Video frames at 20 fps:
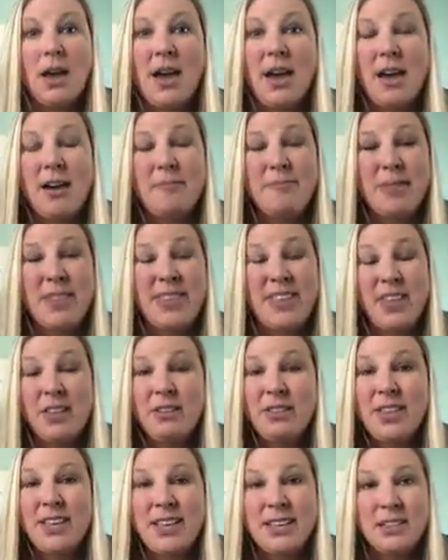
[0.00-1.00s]
And the
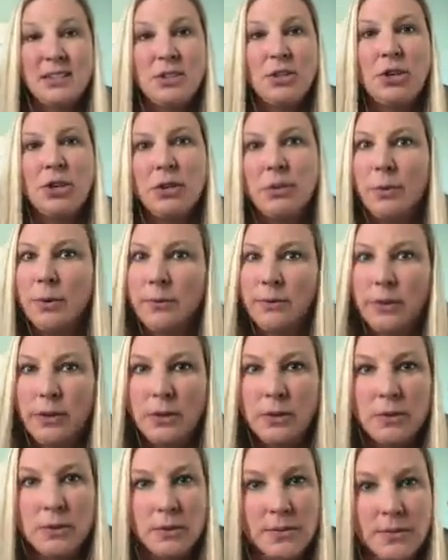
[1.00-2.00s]
other thing is good
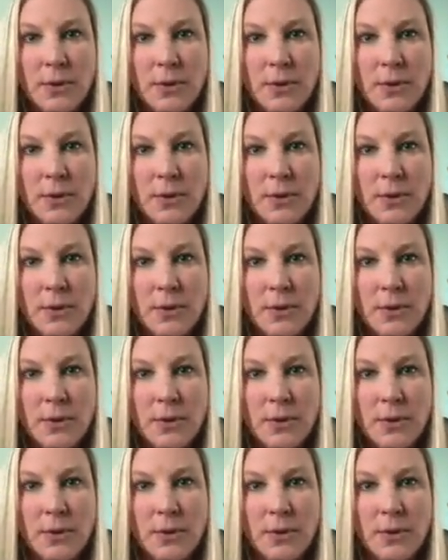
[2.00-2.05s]
reviews.